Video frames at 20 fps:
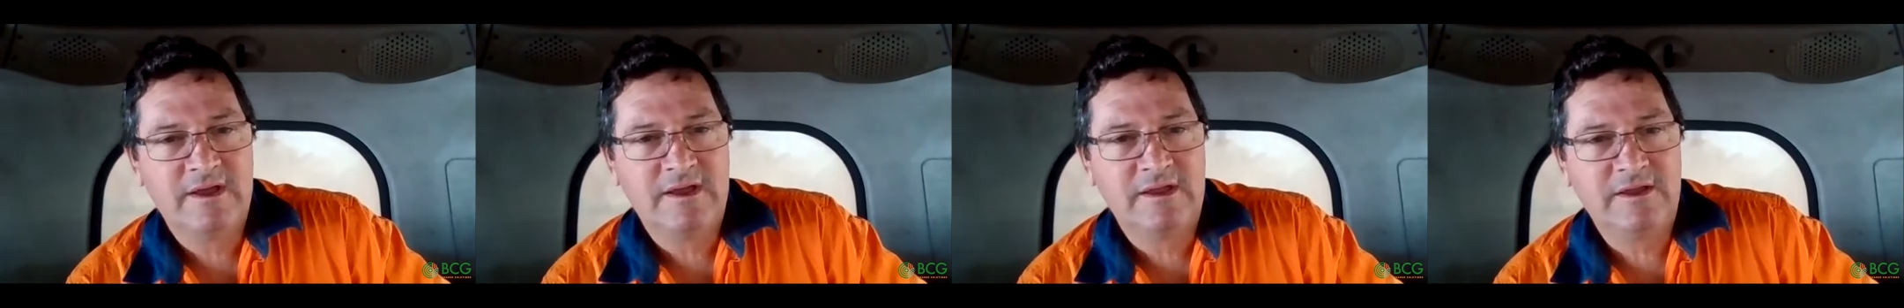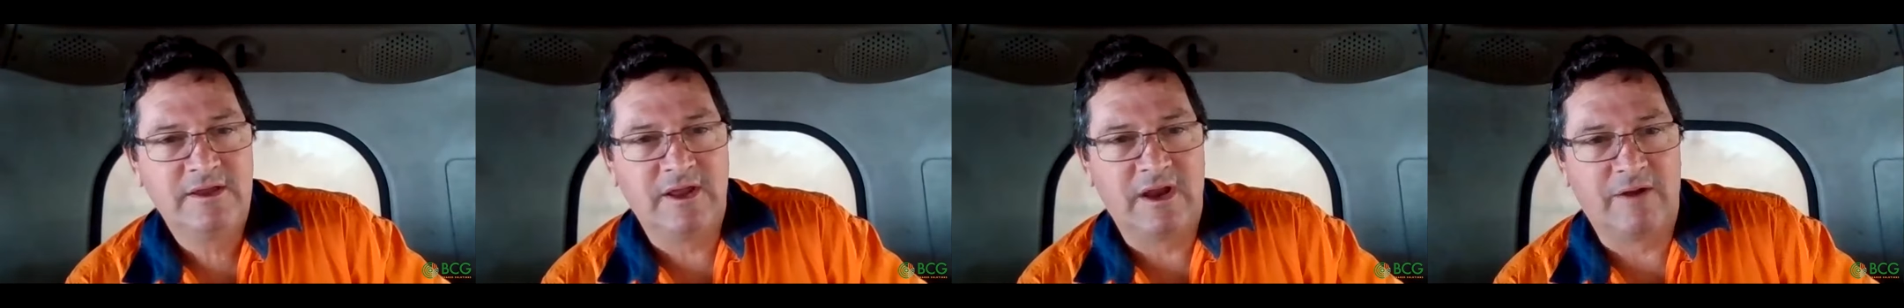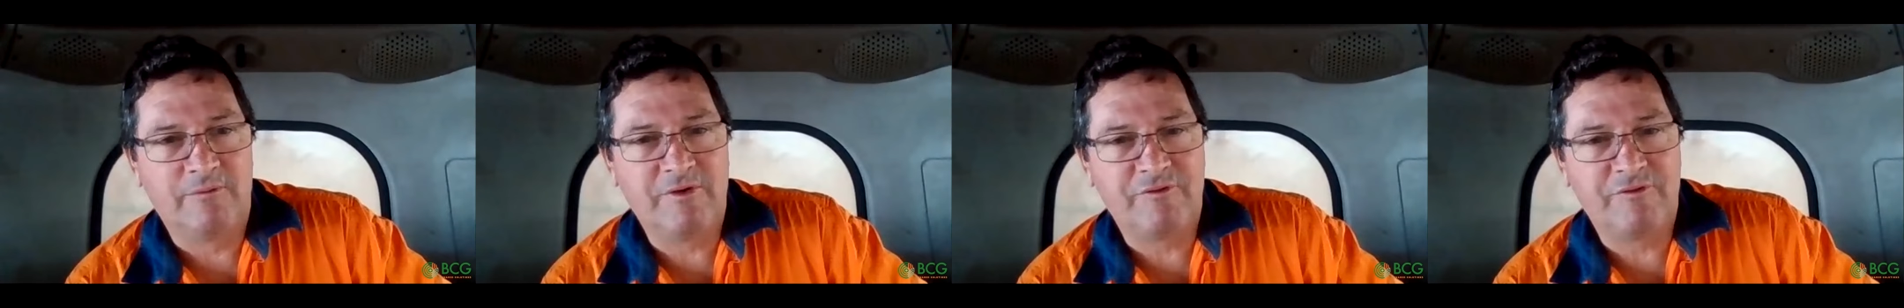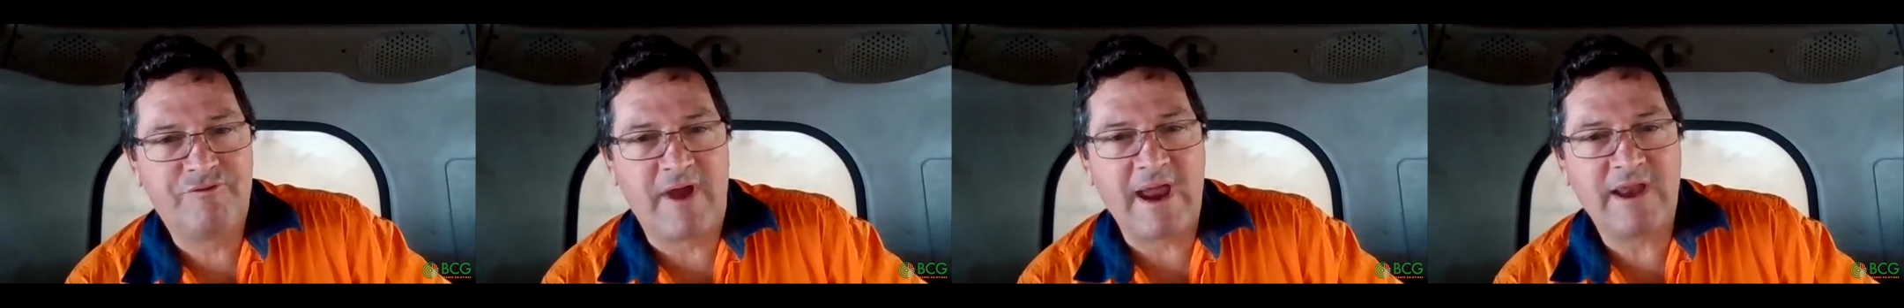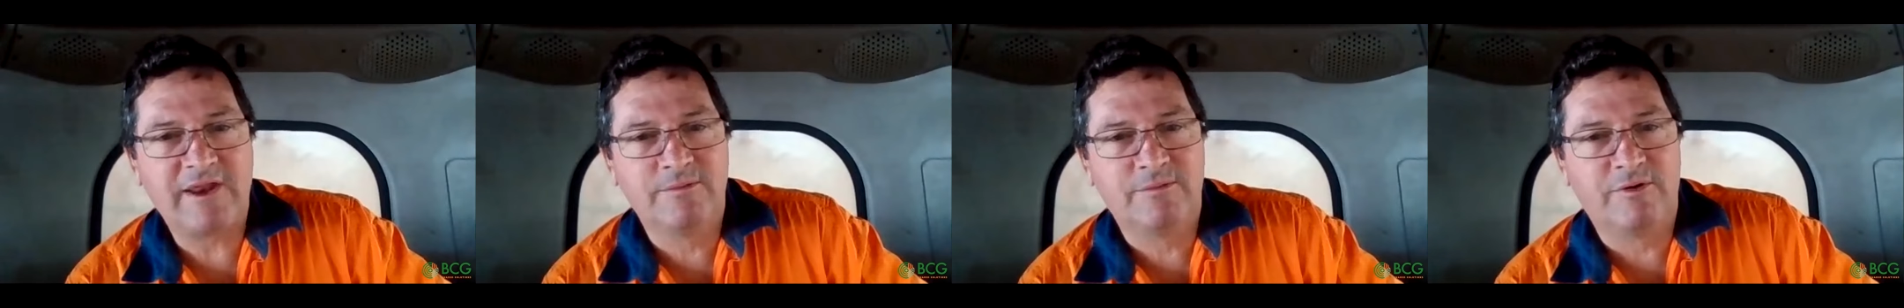You know,
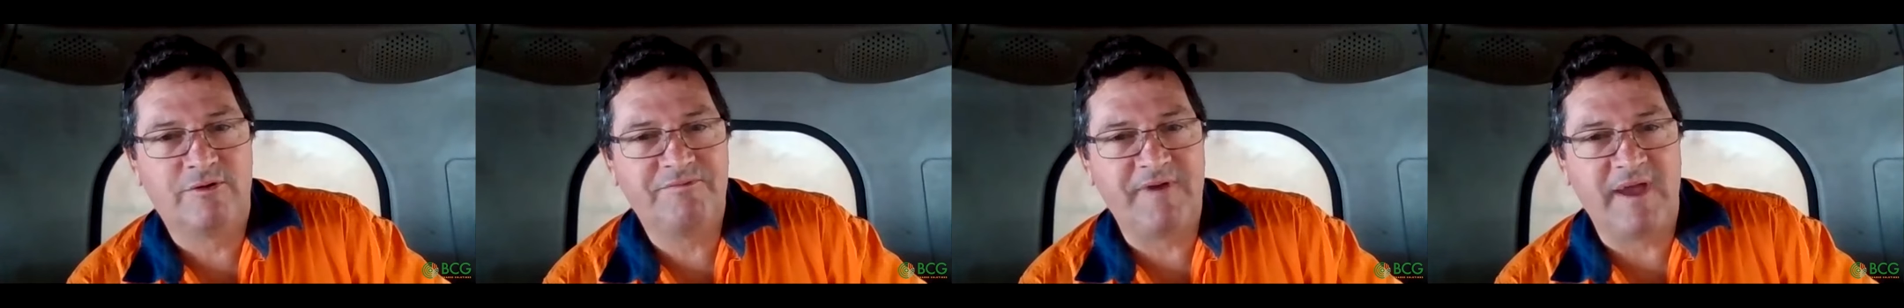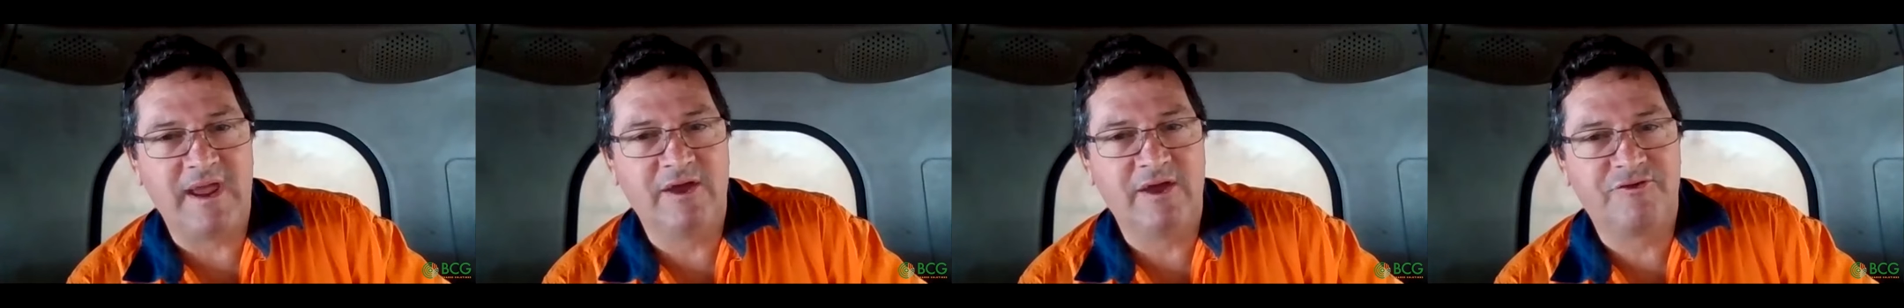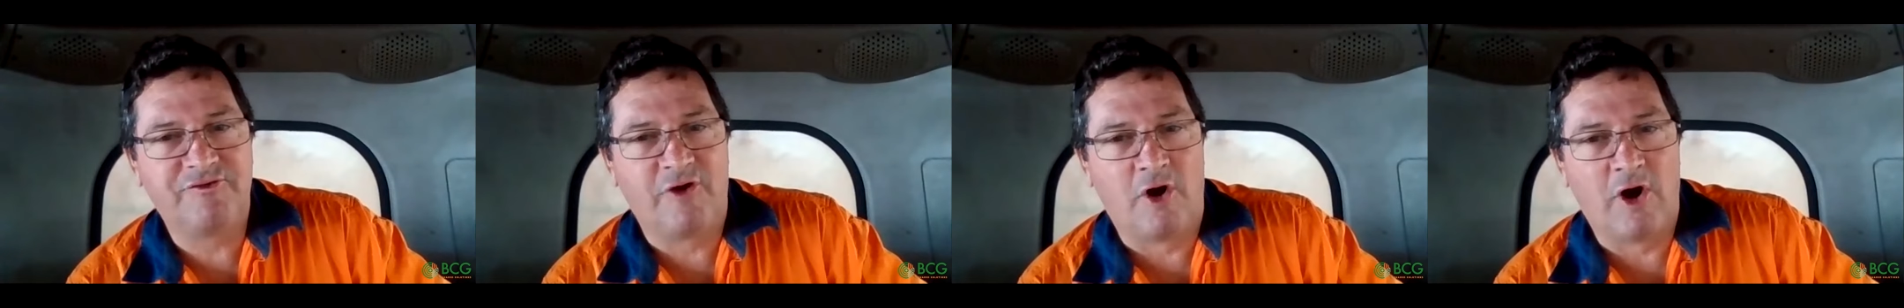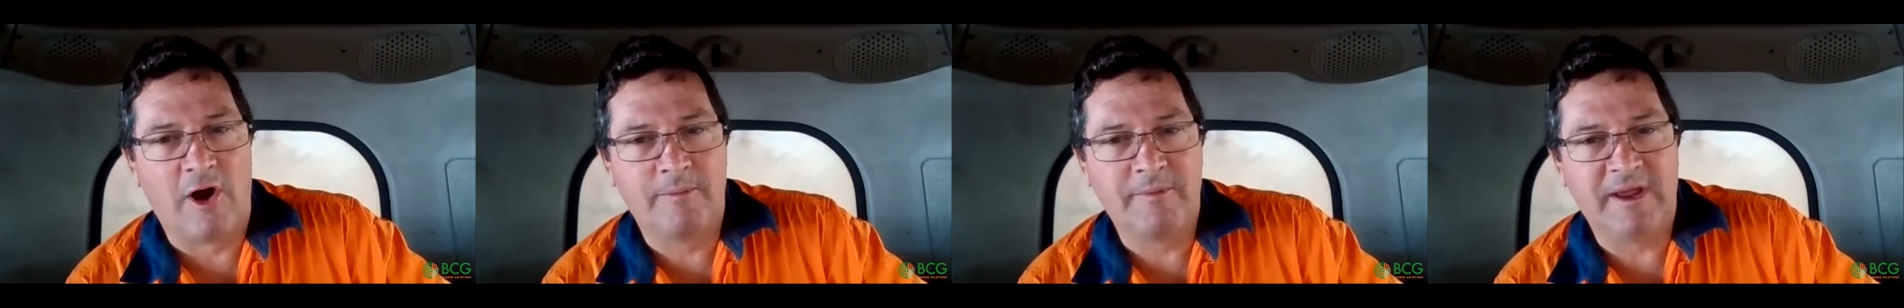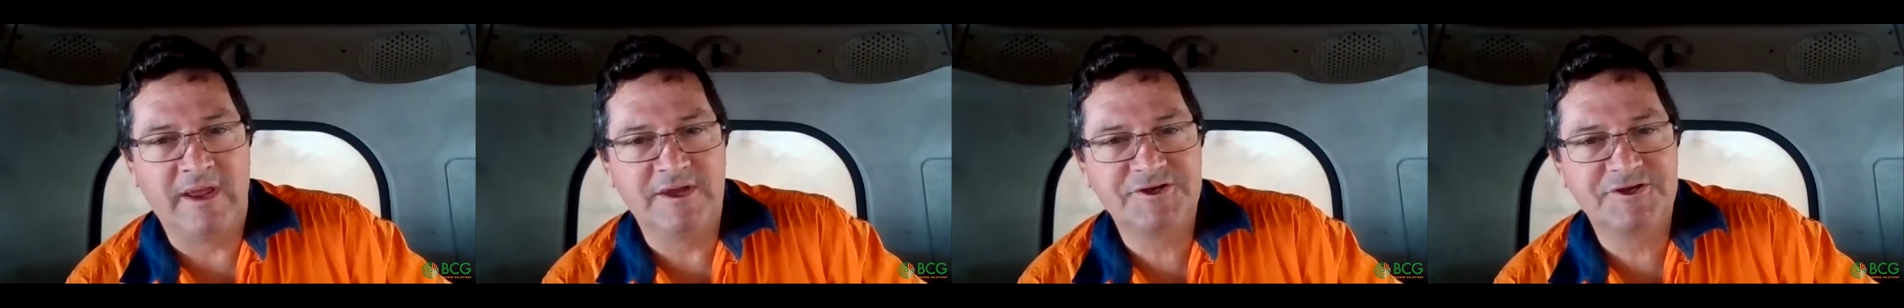retractable finger
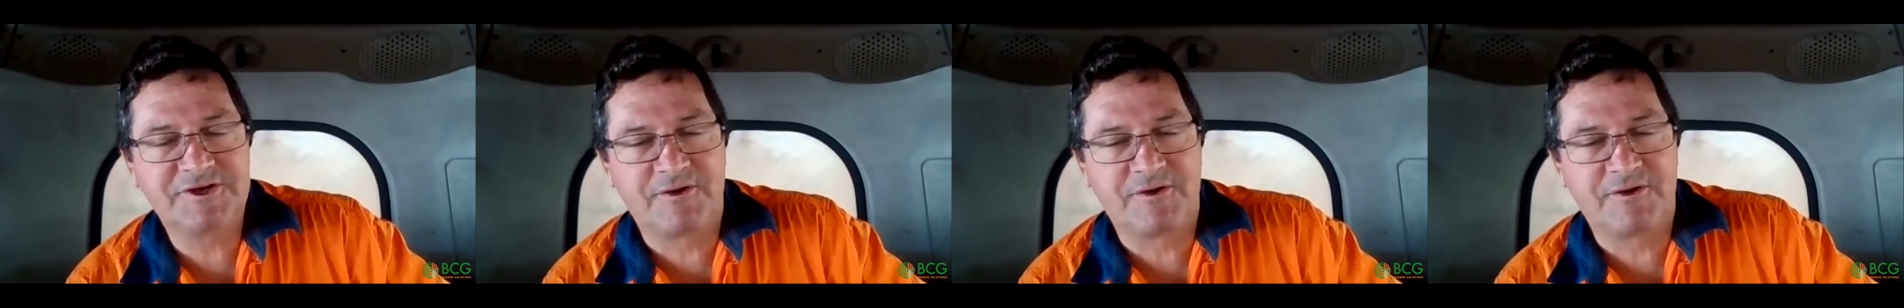timing is